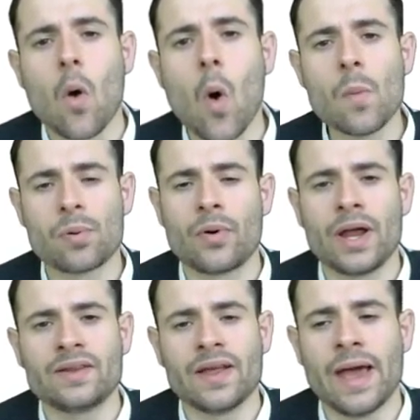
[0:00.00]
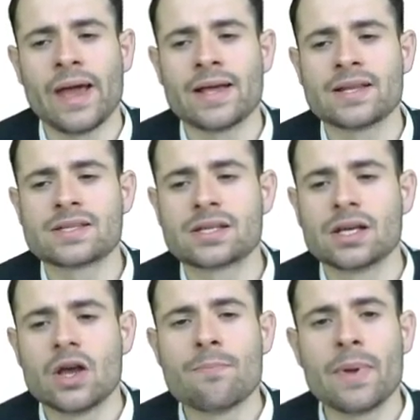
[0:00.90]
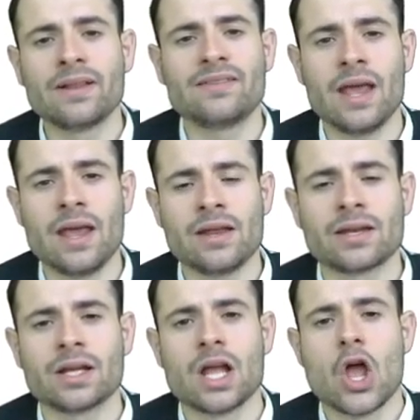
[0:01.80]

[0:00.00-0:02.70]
operate, and maintain